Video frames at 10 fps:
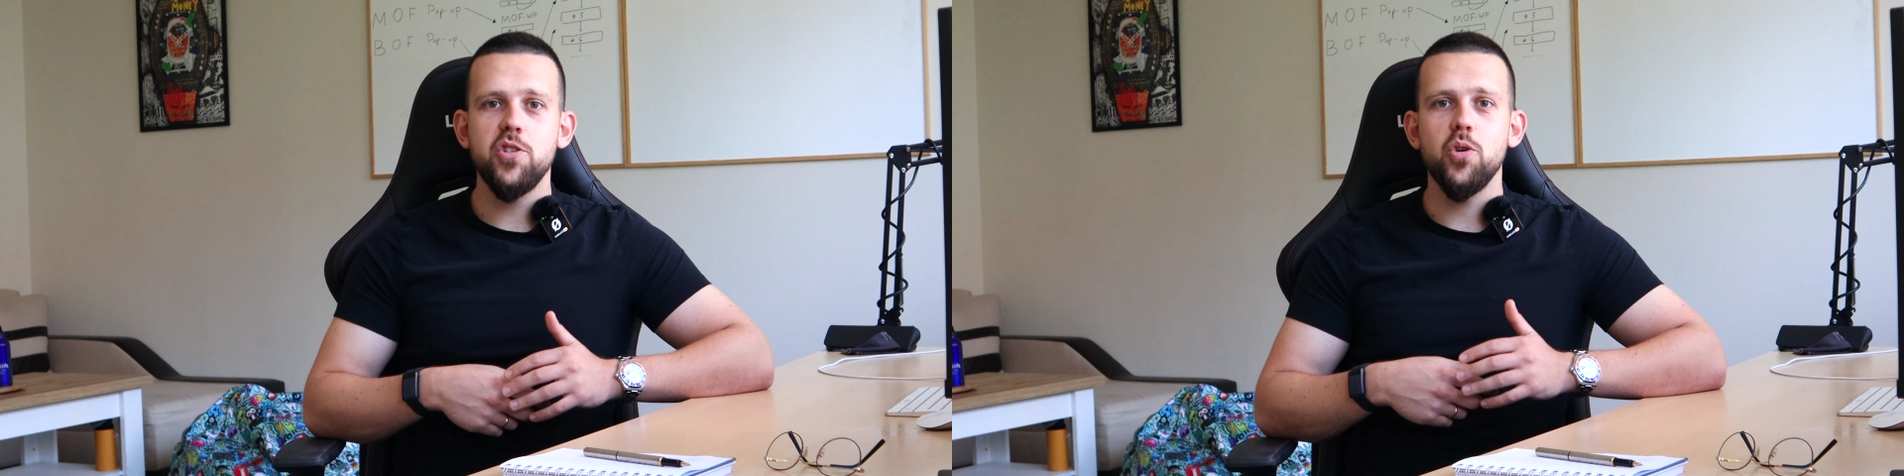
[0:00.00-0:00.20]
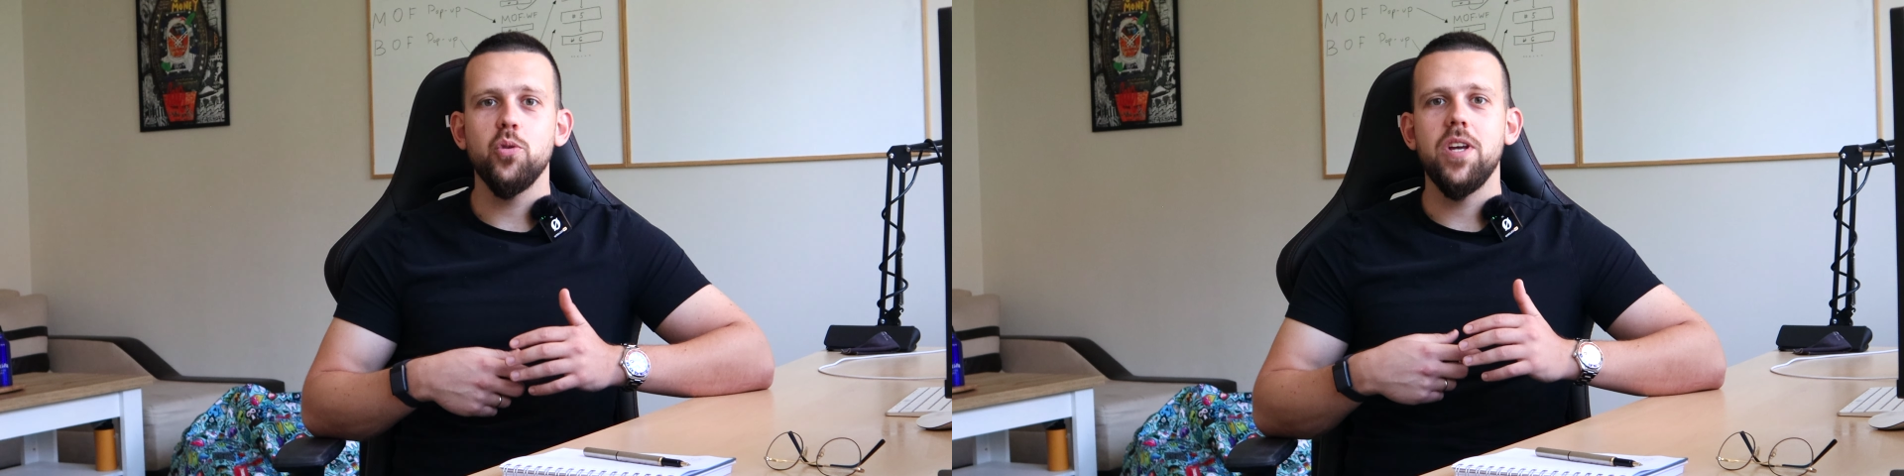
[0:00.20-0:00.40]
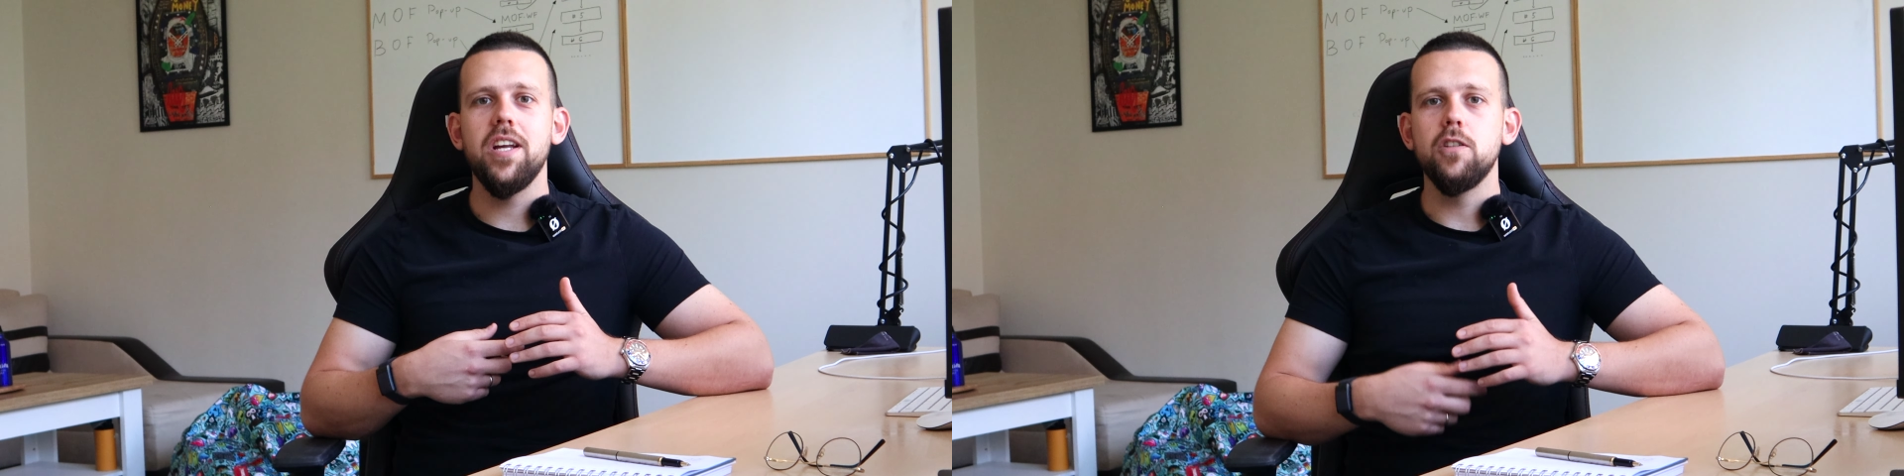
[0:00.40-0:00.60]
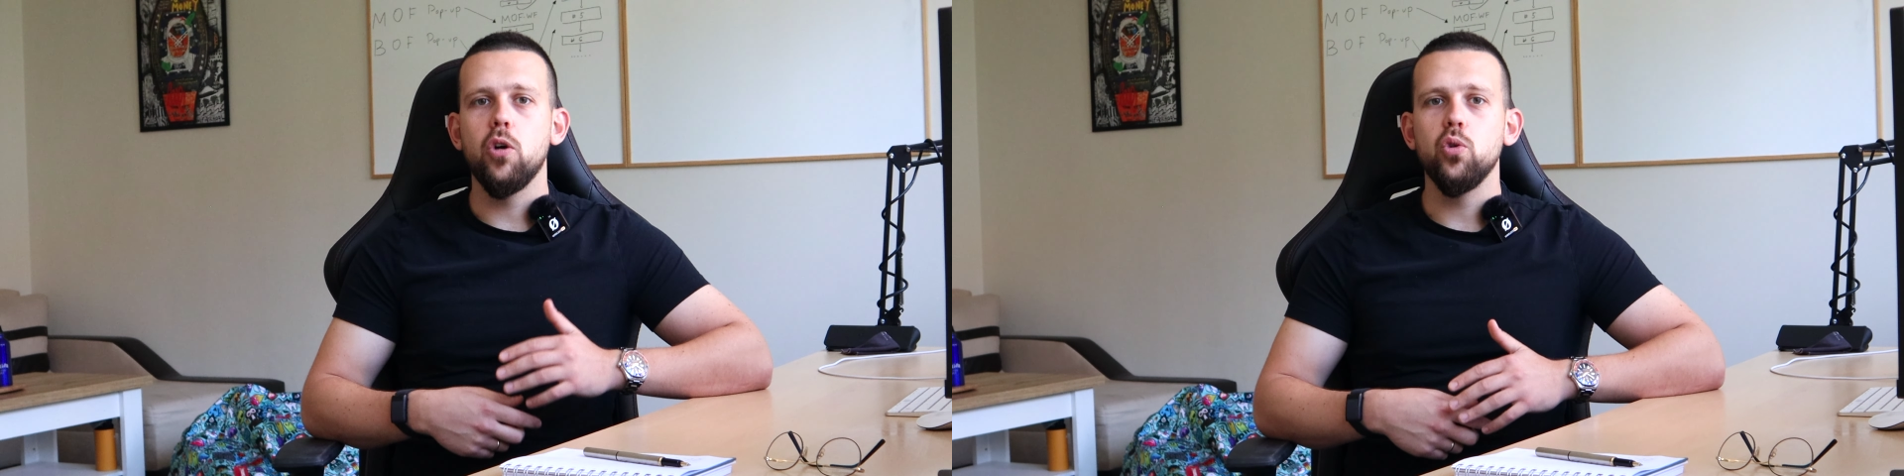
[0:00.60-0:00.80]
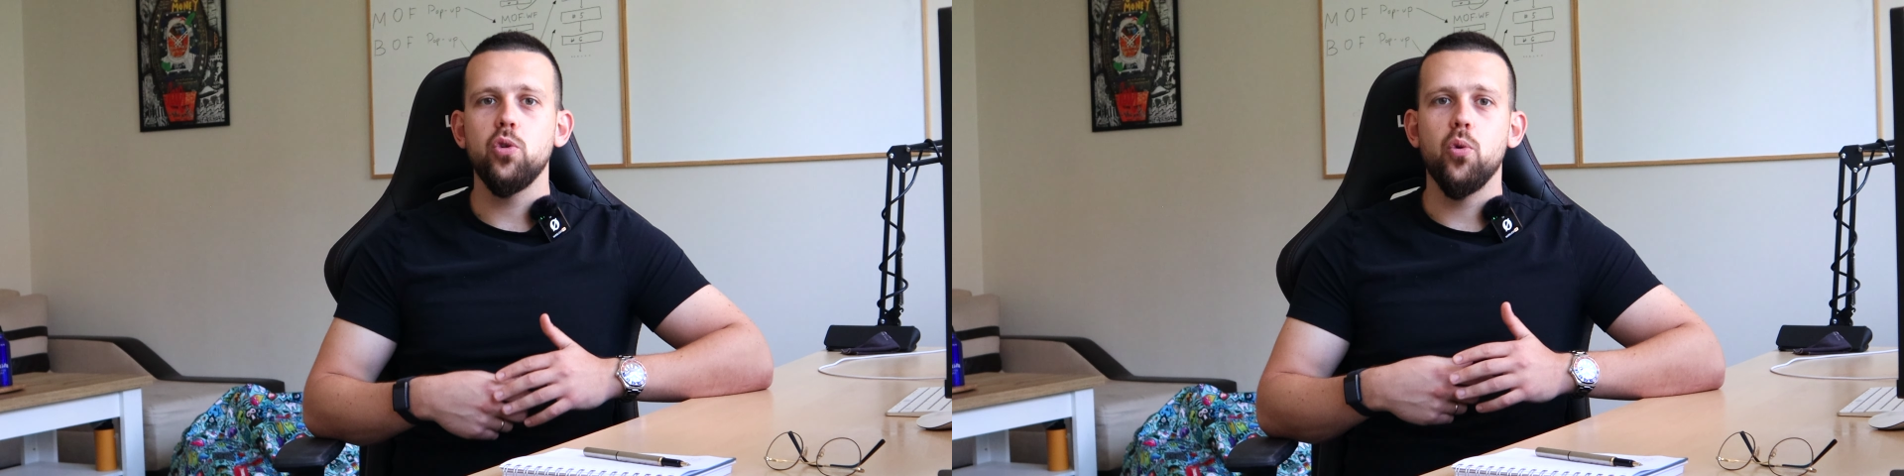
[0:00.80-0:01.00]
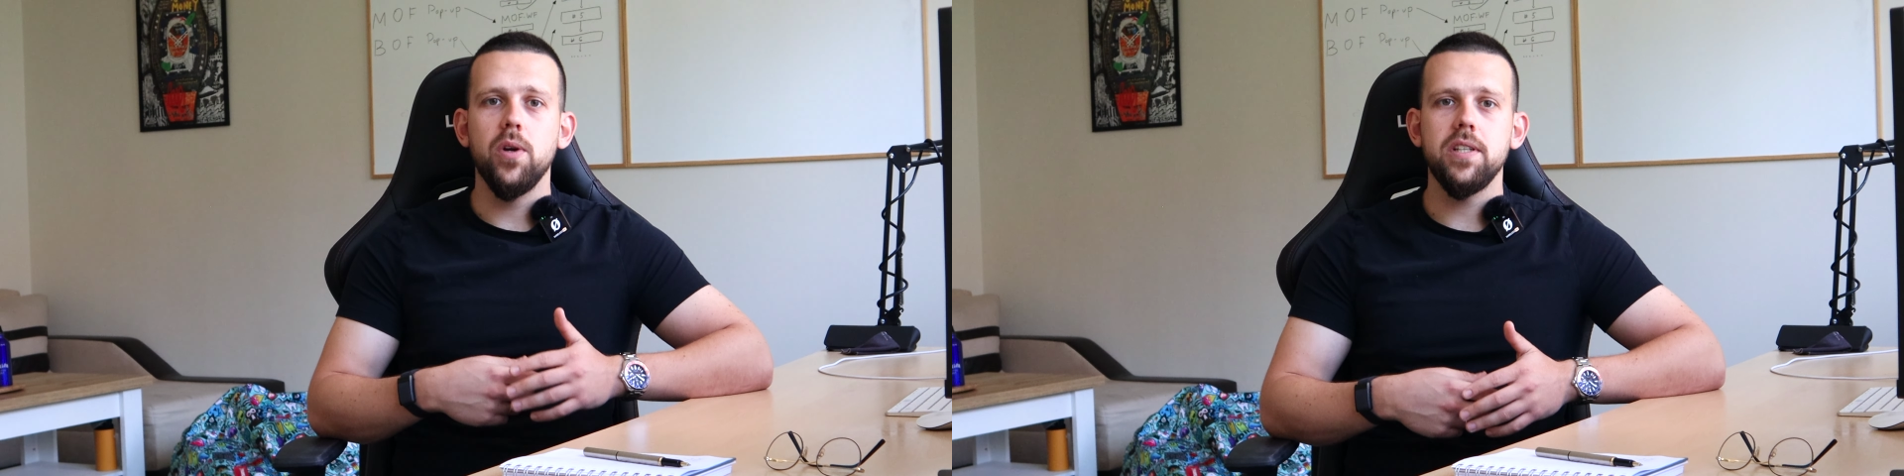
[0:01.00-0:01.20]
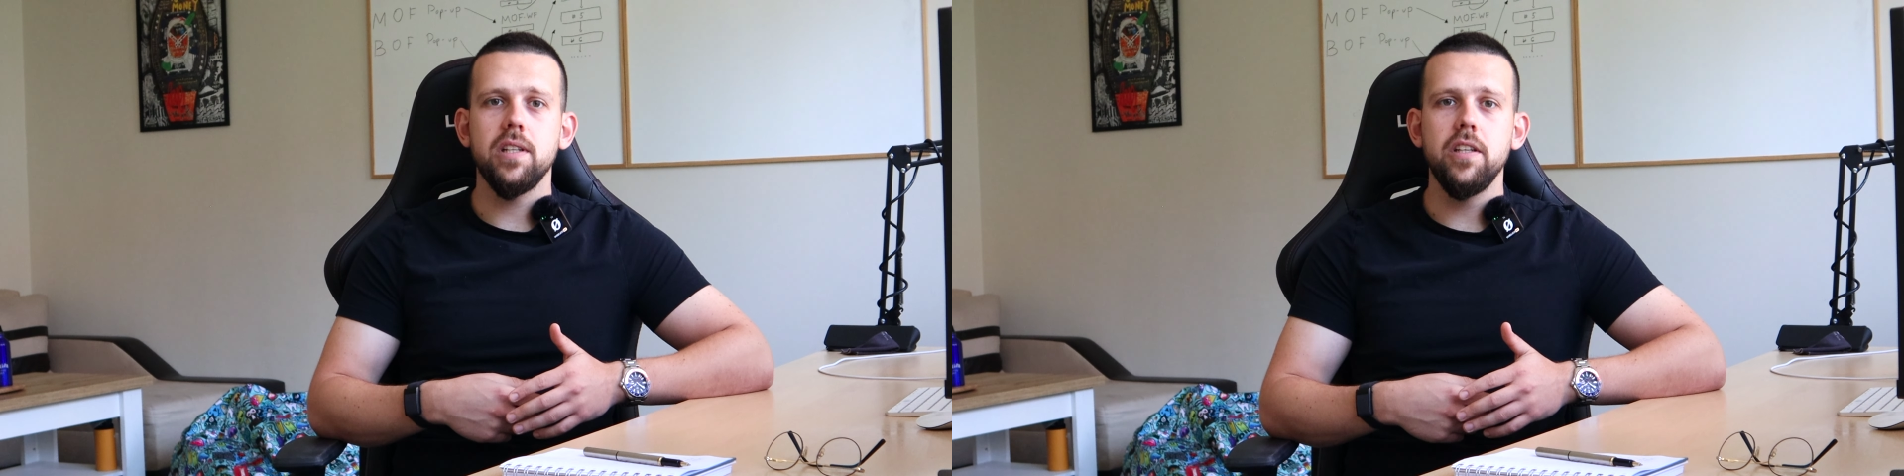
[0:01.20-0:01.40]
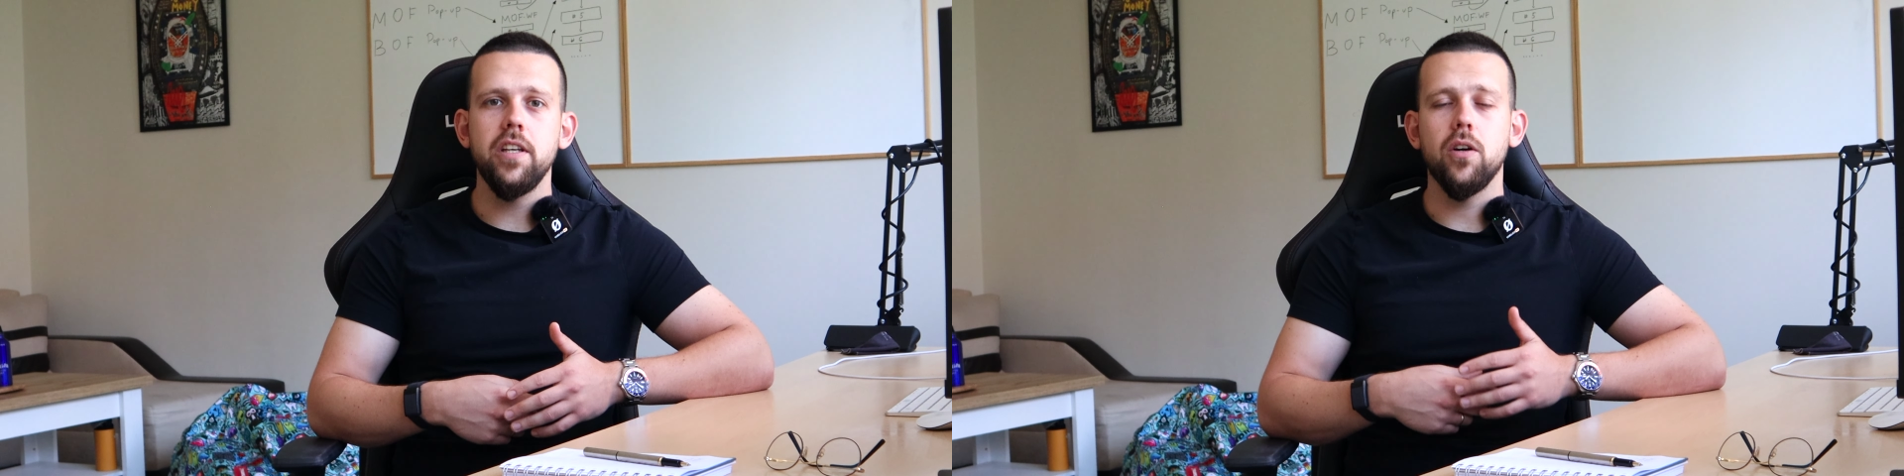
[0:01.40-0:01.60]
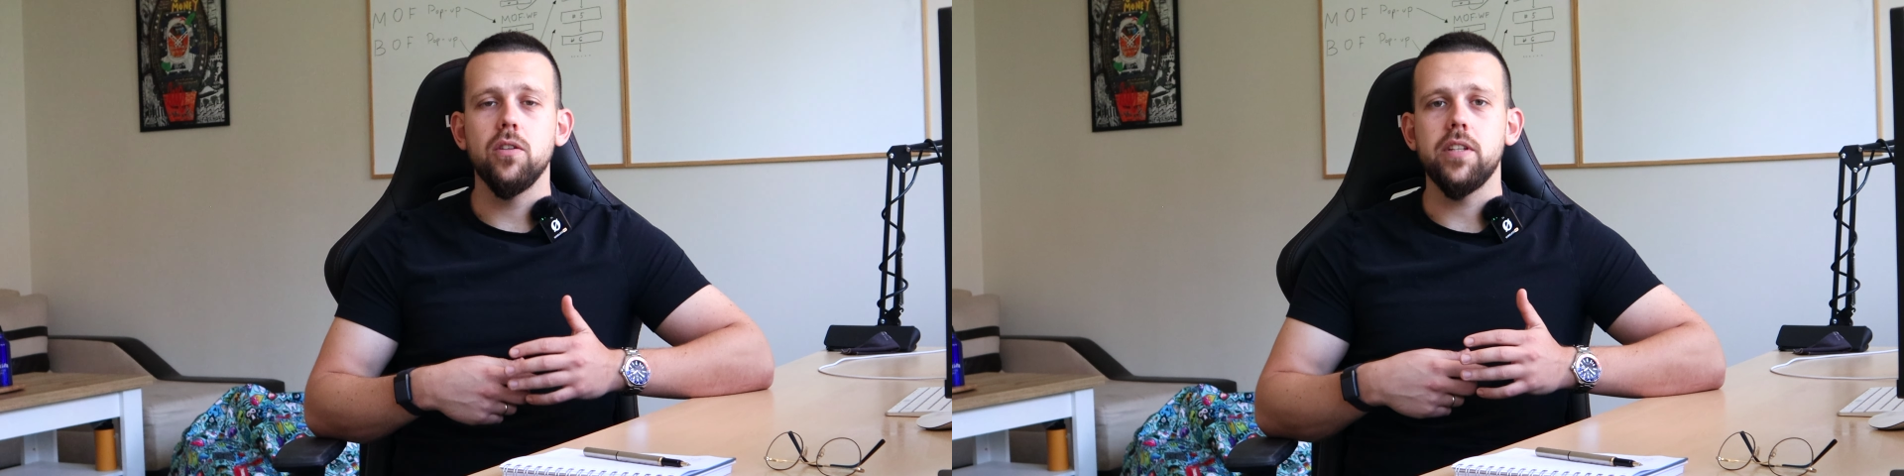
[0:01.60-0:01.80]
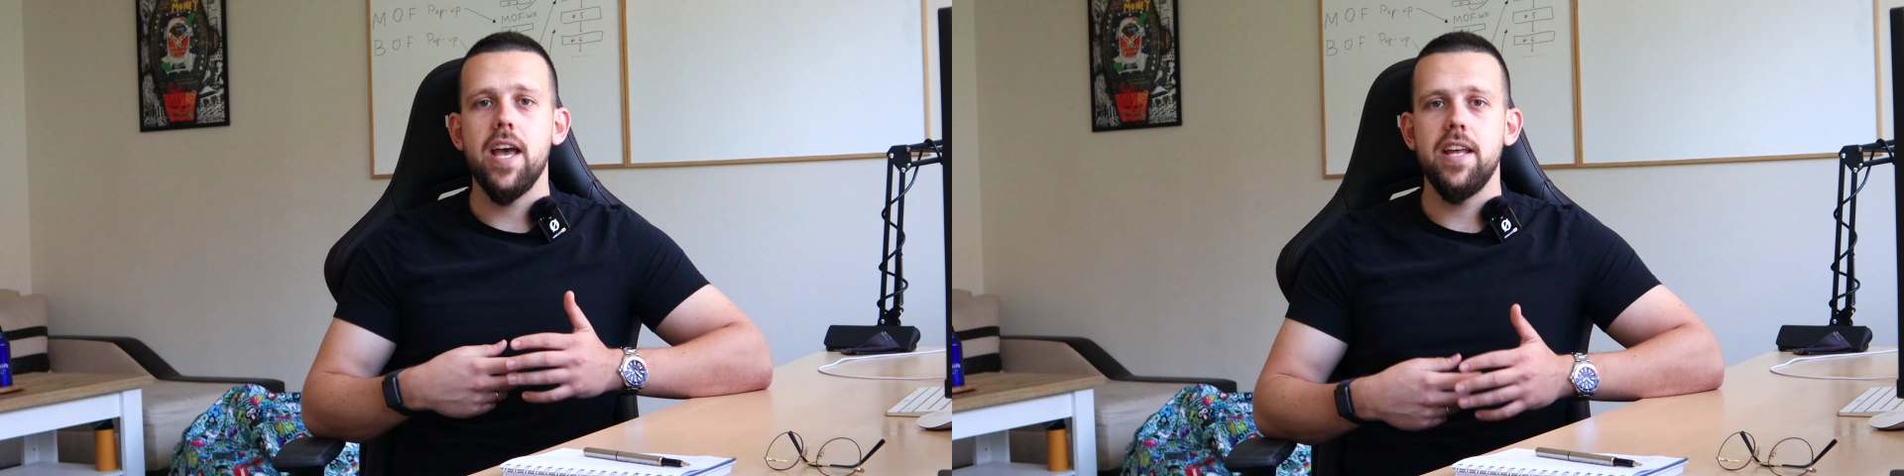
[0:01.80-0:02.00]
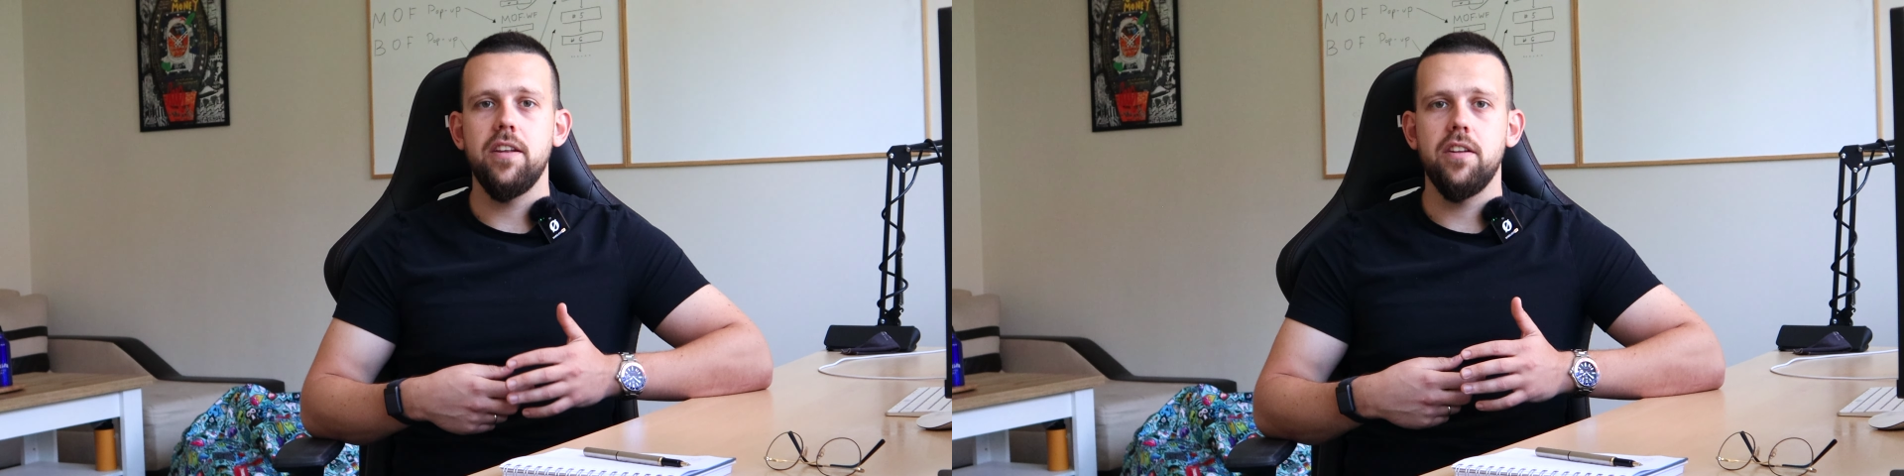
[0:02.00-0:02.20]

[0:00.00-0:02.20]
so they load quickly on any